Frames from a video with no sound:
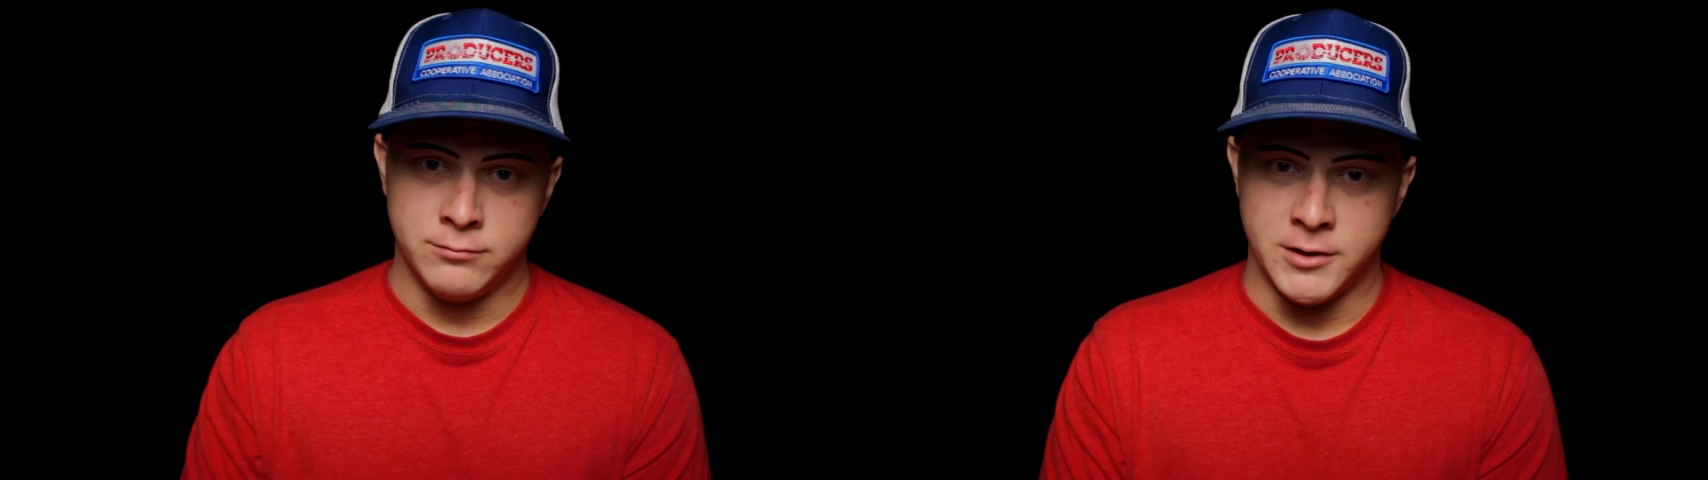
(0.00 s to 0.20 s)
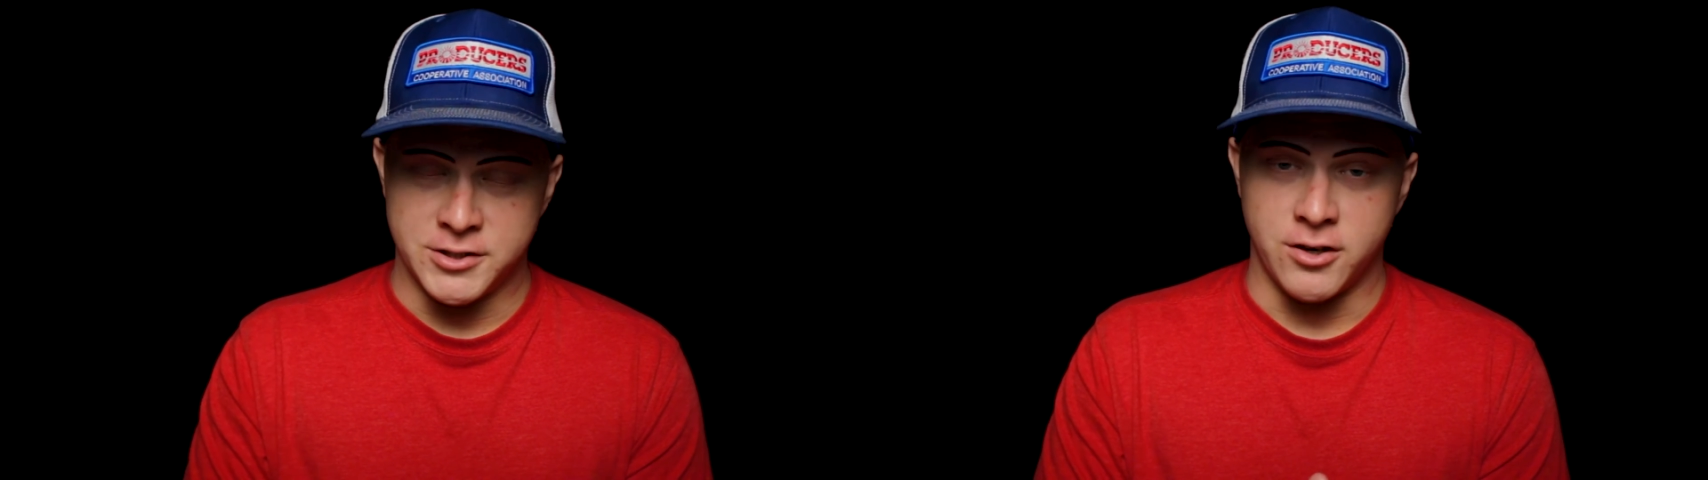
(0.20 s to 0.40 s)

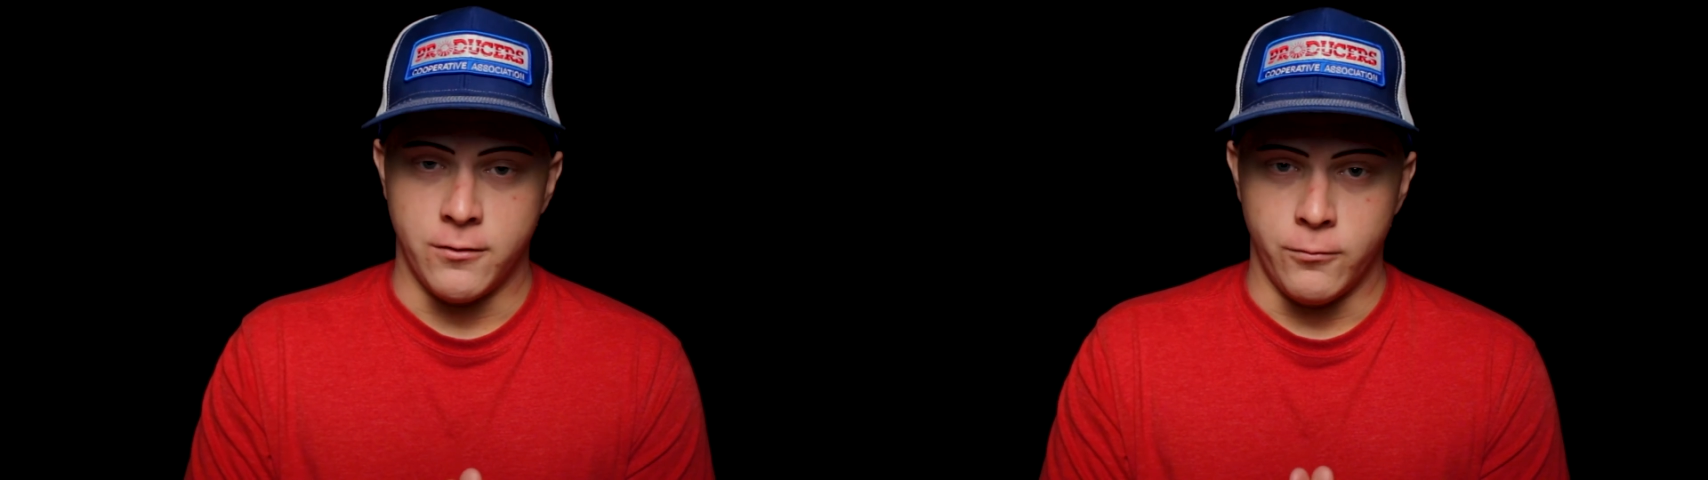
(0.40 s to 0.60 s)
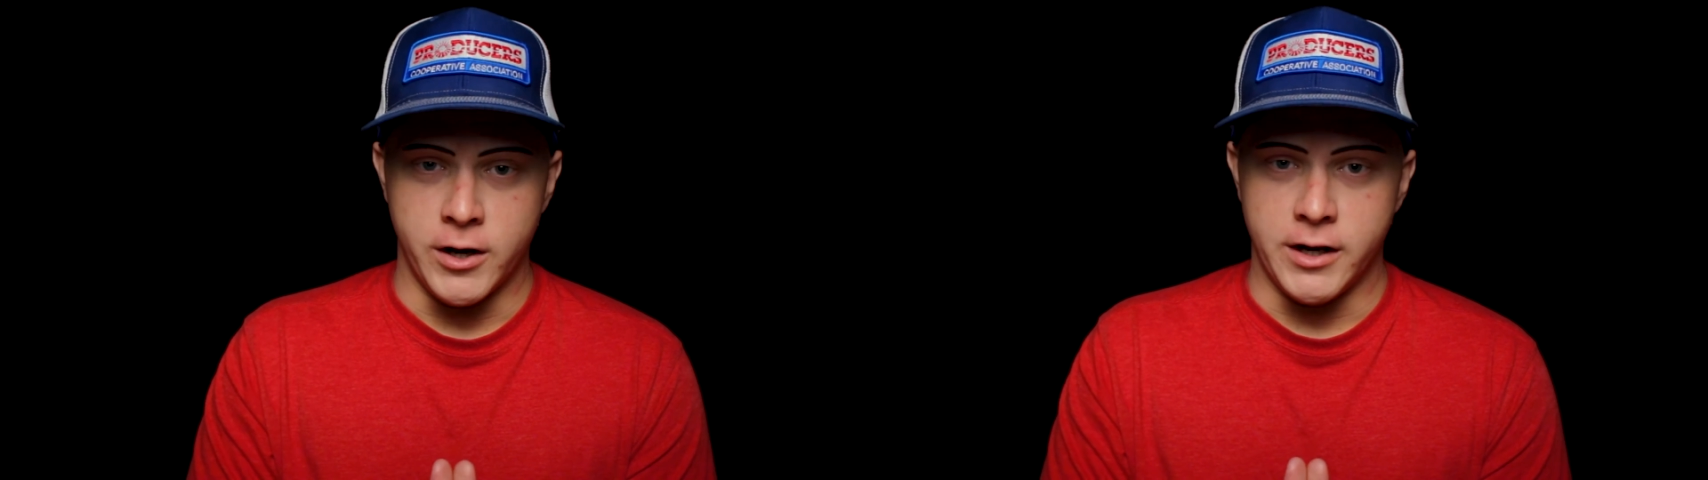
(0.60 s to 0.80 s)
in a
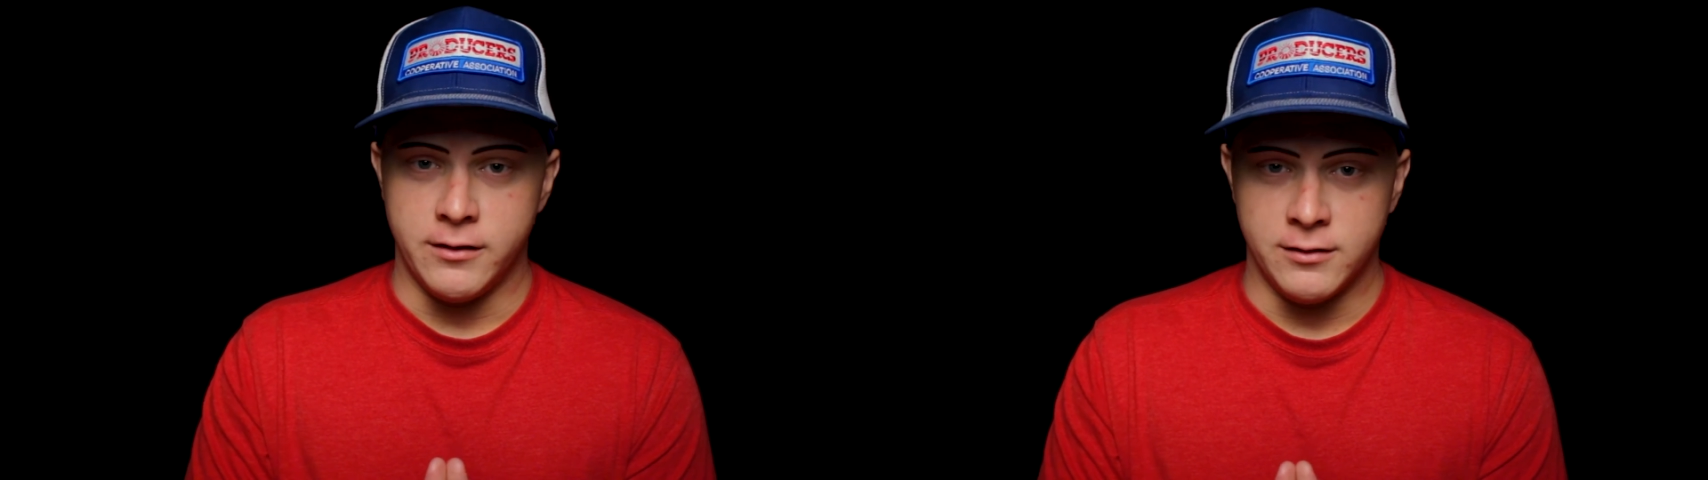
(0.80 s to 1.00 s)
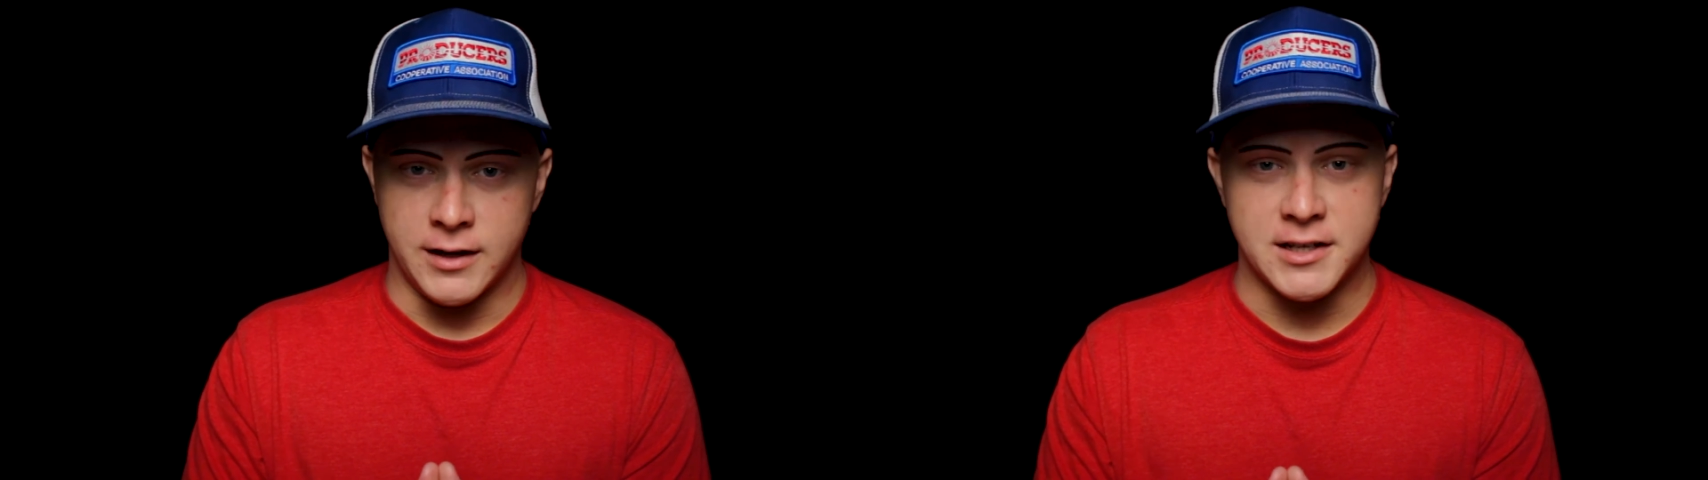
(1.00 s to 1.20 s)
certain way.
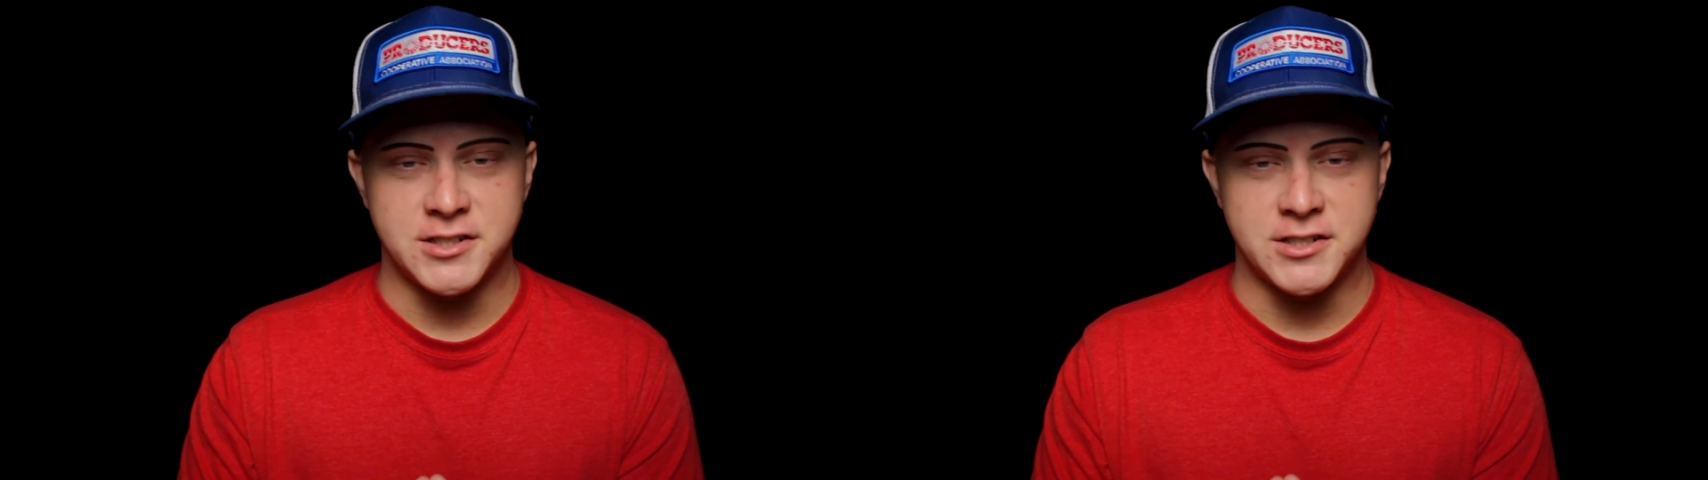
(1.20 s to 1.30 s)
Like I